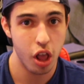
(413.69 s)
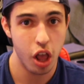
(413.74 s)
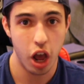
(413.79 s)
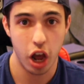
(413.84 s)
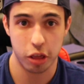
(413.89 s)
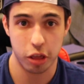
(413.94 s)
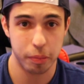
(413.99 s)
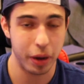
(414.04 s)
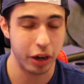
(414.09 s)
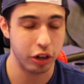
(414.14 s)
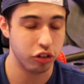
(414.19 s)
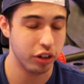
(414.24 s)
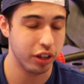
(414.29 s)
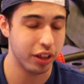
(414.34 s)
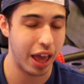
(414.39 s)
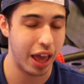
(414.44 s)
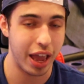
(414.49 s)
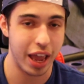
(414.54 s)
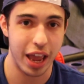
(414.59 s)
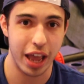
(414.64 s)
Especially
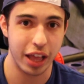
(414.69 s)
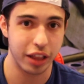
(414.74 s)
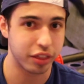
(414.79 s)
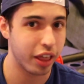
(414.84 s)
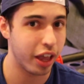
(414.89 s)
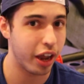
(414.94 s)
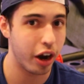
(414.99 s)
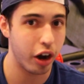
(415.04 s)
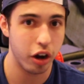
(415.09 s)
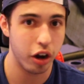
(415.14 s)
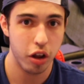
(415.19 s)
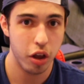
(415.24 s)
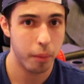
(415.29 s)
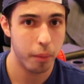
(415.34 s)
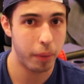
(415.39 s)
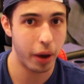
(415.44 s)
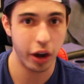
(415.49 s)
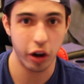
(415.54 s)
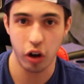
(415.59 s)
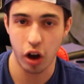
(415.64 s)
that hit there
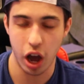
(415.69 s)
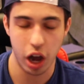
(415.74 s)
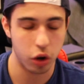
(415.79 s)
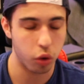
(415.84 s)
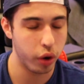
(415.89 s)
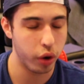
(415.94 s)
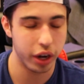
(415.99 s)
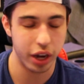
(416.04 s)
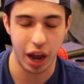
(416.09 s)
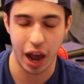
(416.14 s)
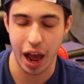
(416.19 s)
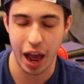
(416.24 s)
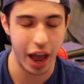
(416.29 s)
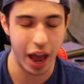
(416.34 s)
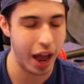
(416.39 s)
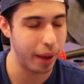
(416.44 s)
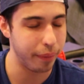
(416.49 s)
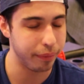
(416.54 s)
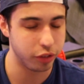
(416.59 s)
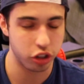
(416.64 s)
by Lockwood.
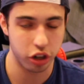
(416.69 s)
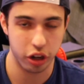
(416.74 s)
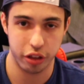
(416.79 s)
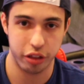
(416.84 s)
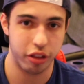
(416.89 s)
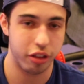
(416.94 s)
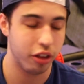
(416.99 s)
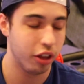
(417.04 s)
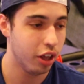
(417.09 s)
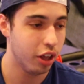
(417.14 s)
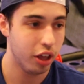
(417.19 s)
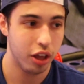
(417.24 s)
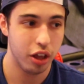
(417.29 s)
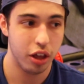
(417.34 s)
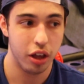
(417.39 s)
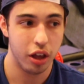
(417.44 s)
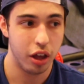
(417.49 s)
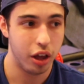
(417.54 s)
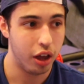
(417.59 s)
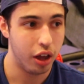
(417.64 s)
I'm
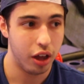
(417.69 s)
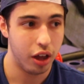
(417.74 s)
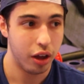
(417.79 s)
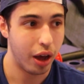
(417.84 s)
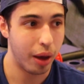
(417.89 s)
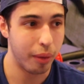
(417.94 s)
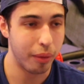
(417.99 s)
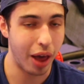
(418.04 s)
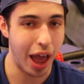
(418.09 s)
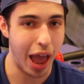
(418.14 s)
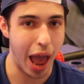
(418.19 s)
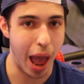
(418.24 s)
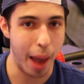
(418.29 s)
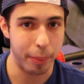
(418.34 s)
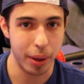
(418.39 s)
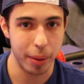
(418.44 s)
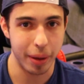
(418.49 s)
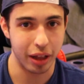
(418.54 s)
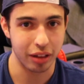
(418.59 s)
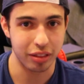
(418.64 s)
not
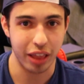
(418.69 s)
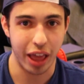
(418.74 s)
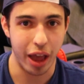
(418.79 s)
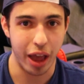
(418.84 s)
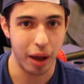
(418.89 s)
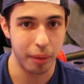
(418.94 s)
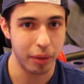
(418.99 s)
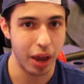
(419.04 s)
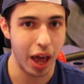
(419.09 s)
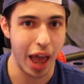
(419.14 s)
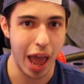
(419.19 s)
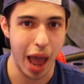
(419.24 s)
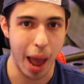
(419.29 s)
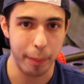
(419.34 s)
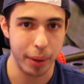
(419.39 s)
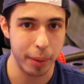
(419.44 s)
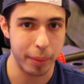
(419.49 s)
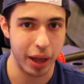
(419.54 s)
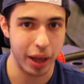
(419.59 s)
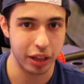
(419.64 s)
happy about that. I'm not
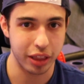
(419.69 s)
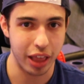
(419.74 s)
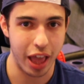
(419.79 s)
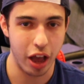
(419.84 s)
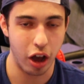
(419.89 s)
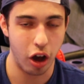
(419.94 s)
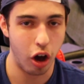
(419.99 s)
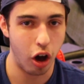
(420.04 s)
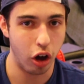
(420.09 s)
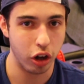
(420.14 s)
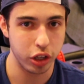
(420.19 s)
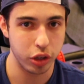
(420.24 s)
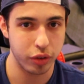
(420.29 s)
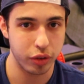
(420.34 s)
happy about that at all. You